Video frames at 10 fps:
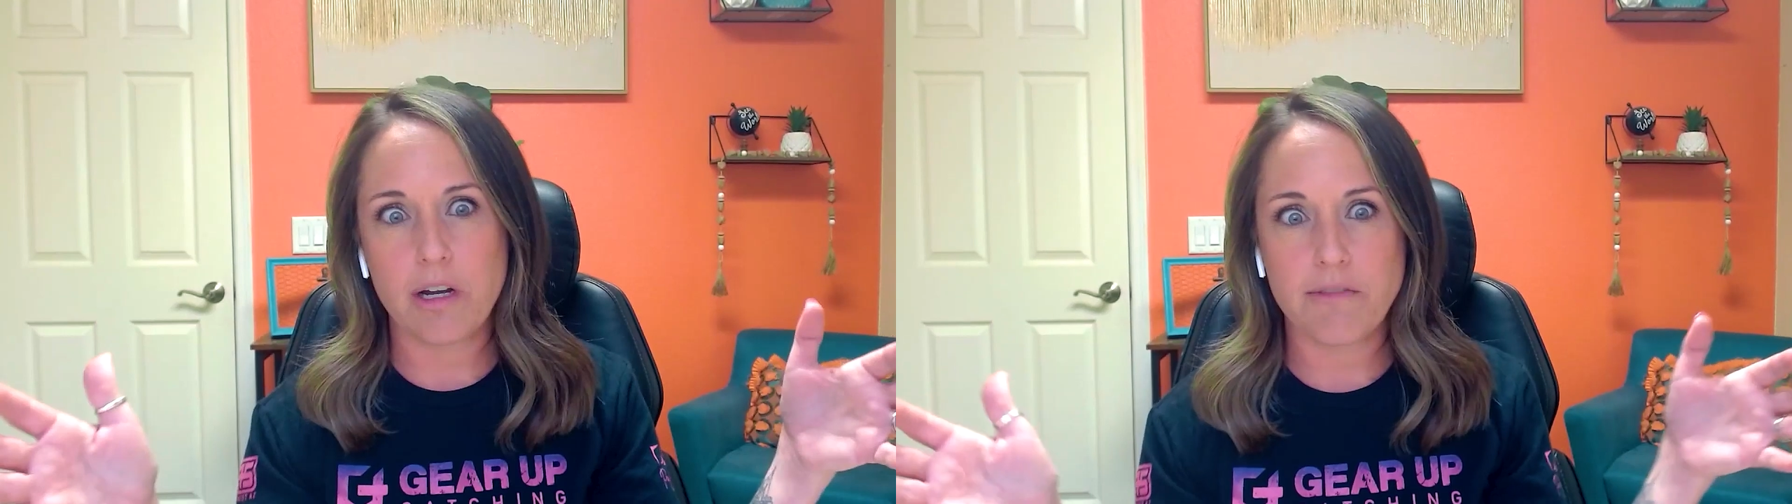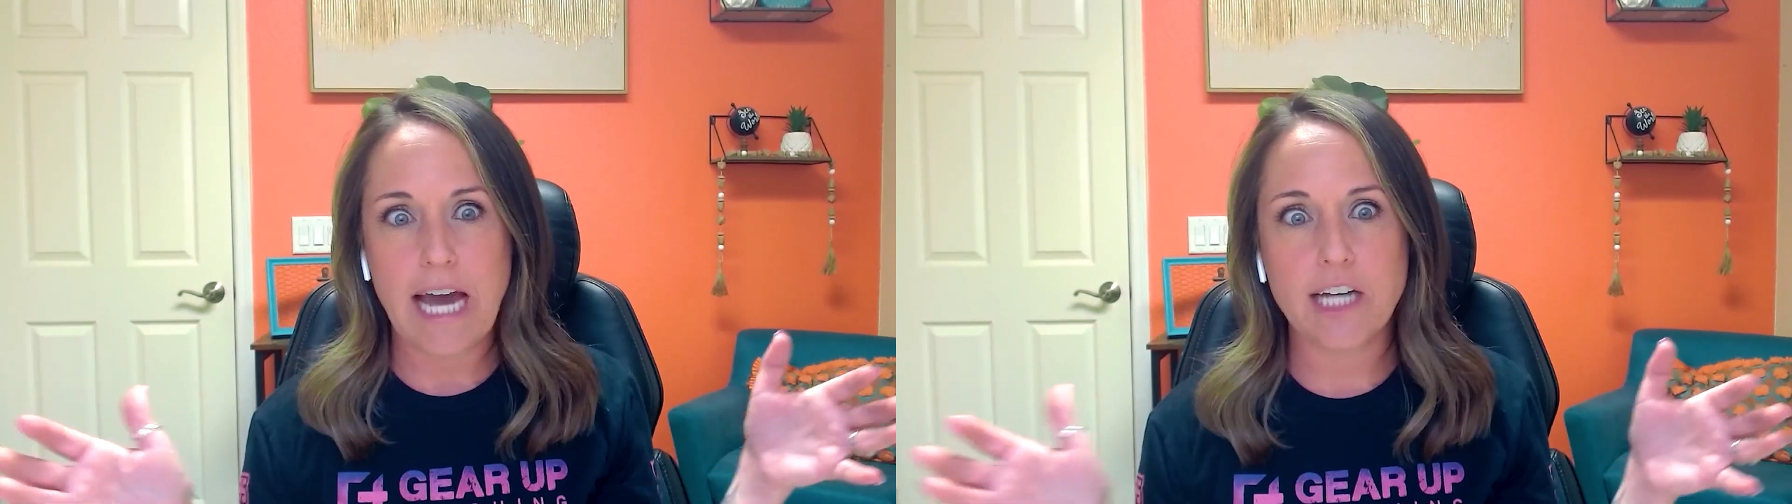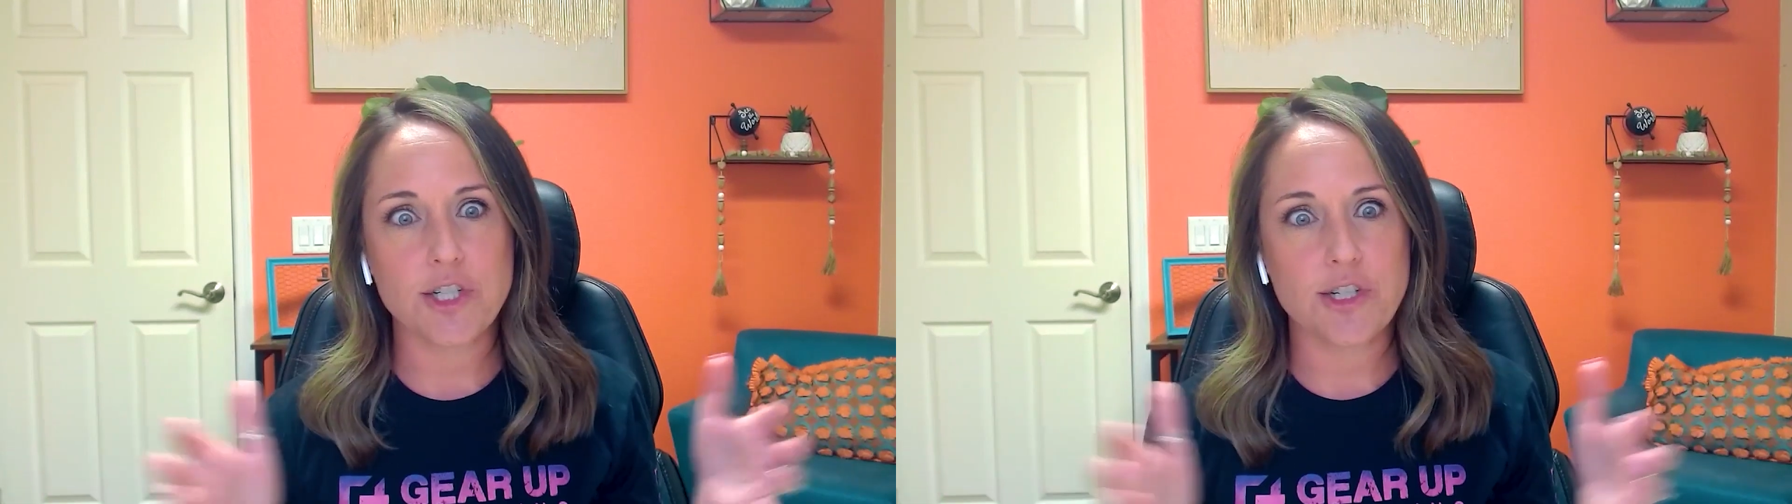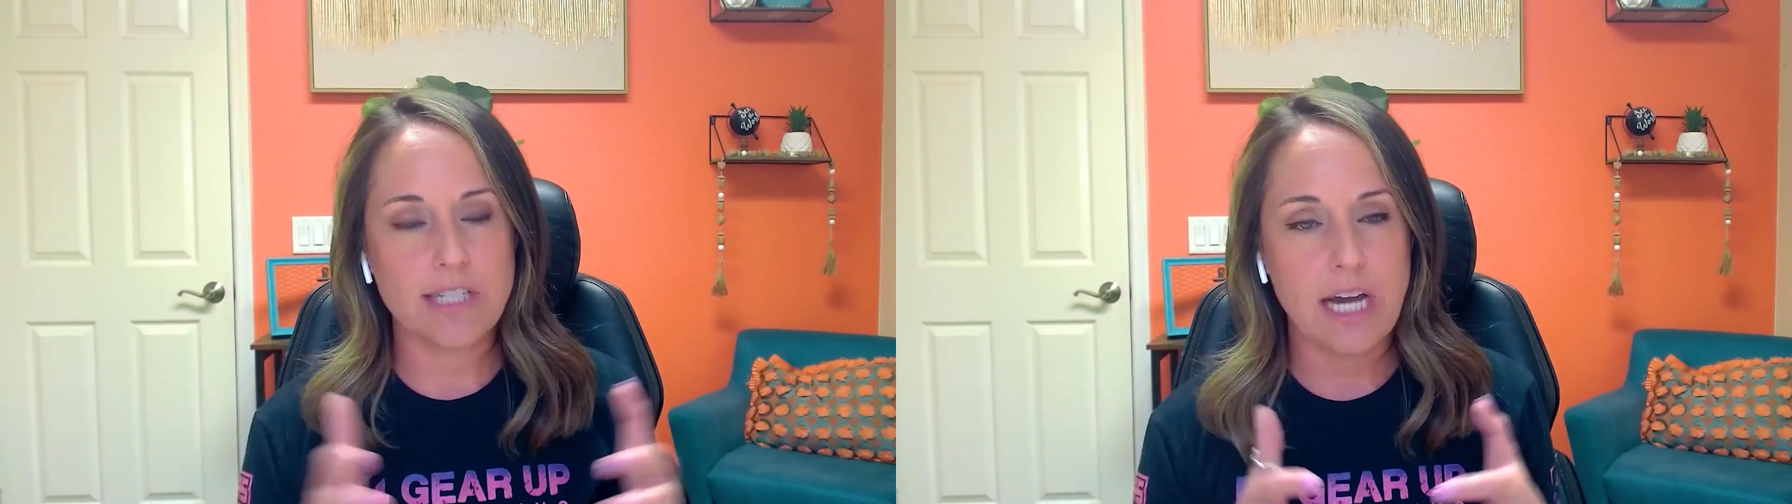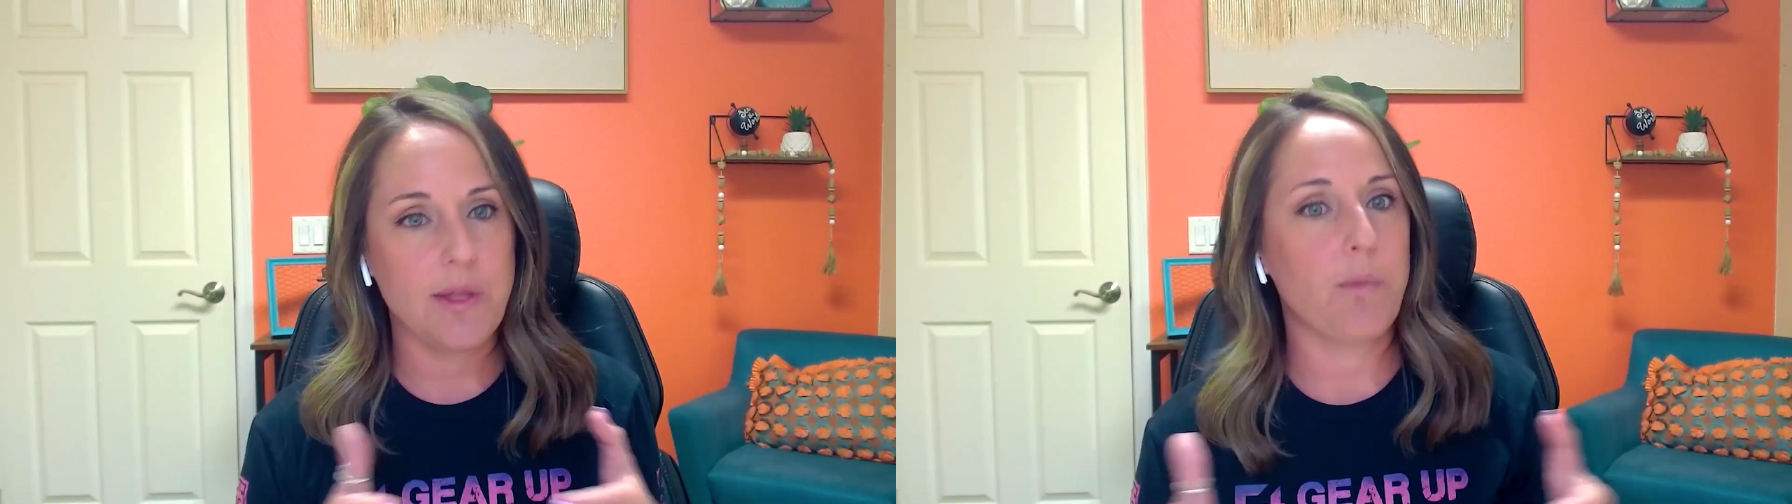of catchers
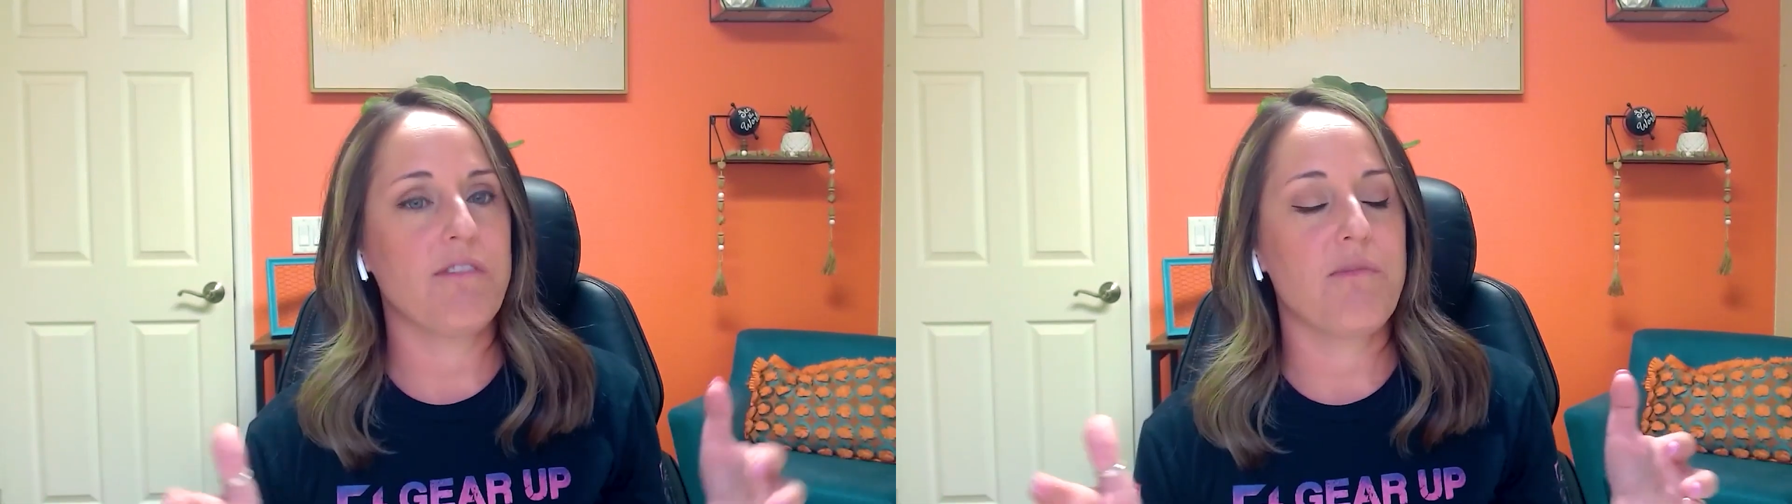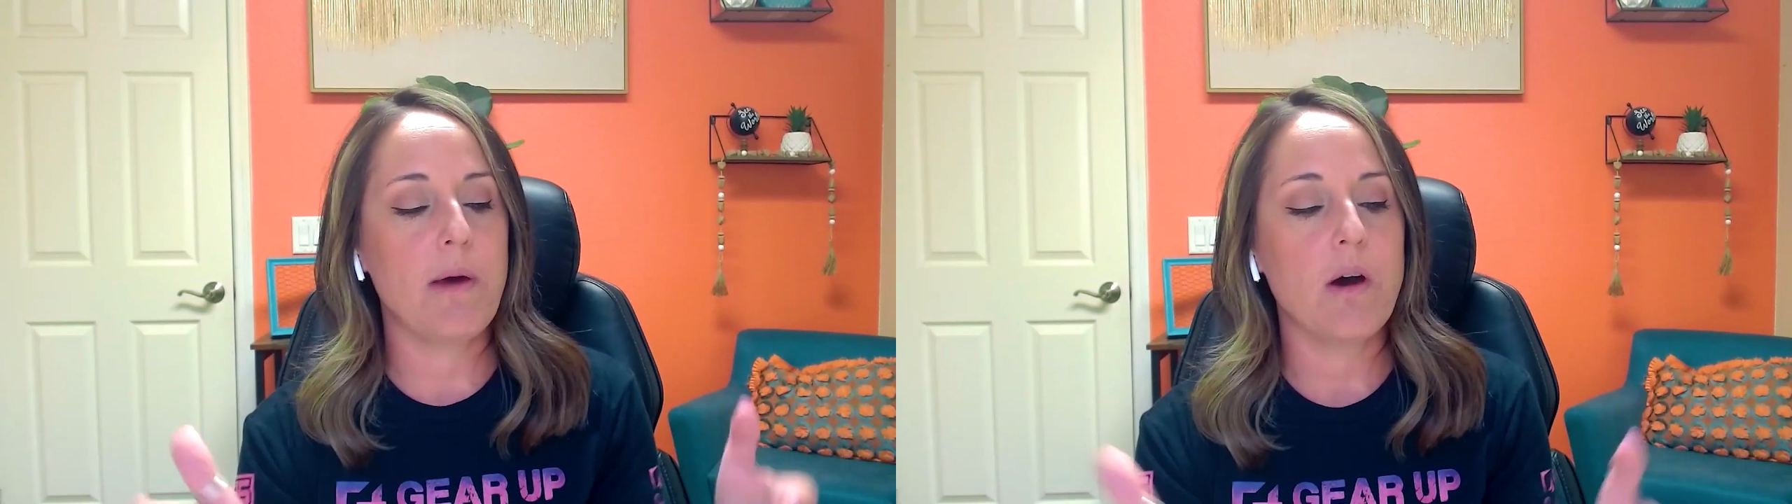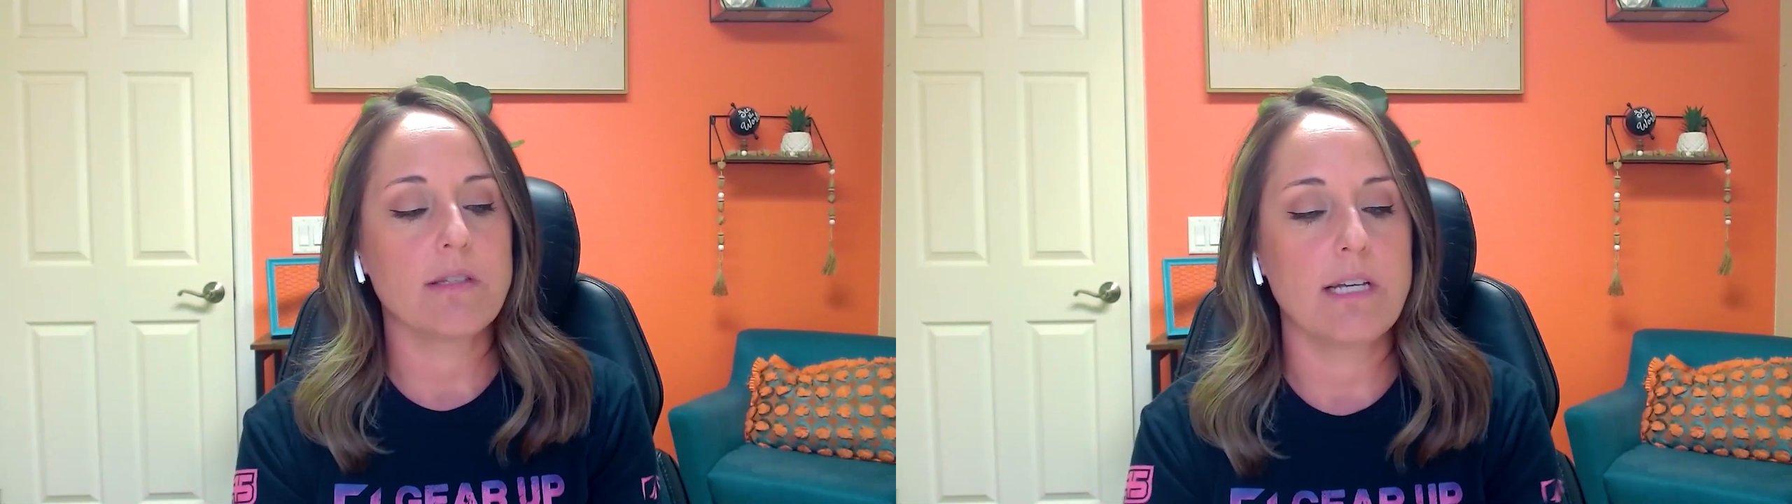now that we've built.